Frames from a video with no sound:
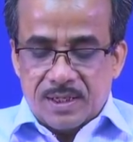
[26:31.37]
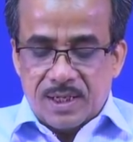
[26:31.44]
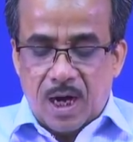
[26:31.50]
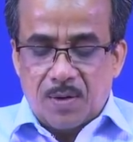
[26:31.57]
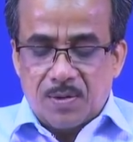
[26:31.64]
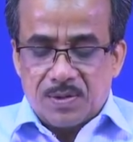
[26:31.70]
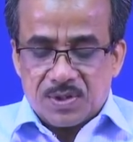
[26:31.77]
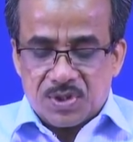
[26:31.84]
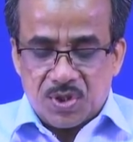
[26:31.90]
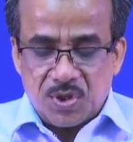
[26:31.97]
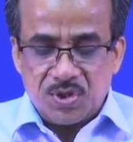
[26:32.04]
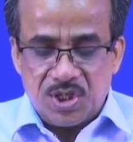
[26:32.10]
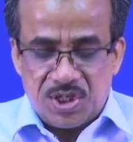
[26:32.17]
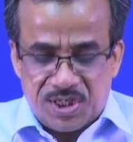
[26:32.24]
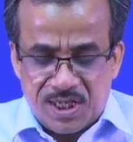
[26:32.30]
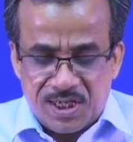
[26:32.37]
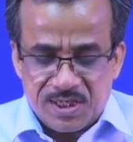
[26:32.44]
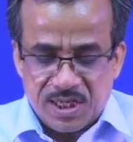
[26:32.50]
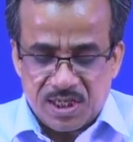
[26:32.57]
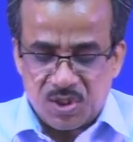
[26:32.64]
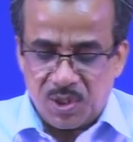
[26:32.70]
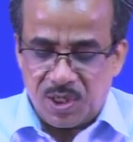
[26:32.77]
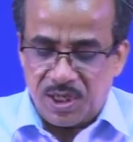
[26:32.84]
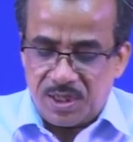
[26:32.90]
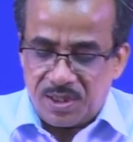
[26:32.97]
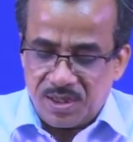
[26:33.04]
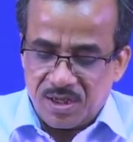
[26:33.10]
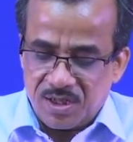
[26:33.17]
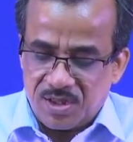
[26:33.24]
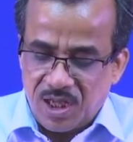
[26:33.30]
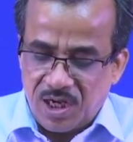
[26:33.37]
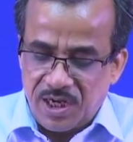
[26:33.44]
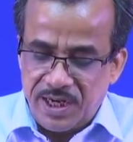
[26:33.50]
Now, so this is actually the